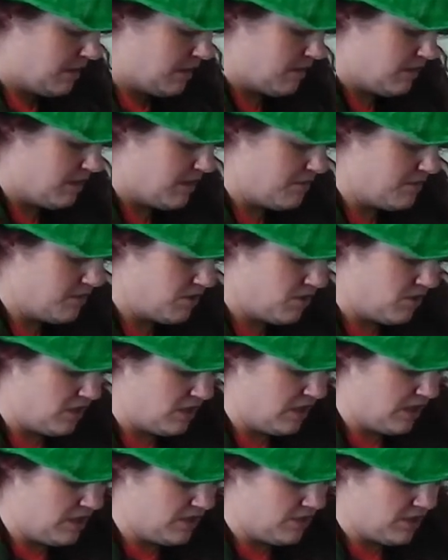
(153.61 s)
so I'm just going
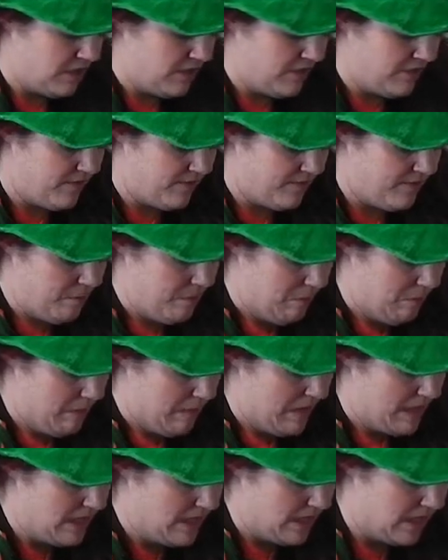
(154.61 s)
to literally
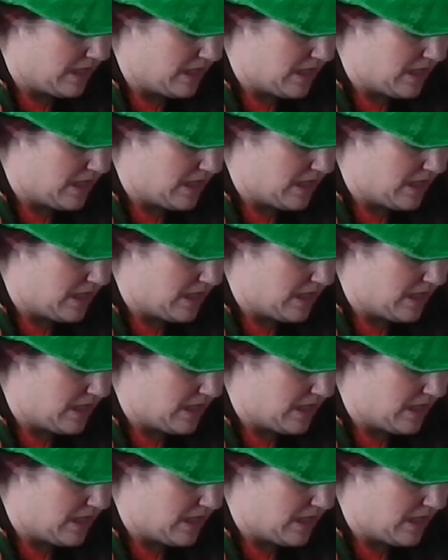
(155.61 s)
bend it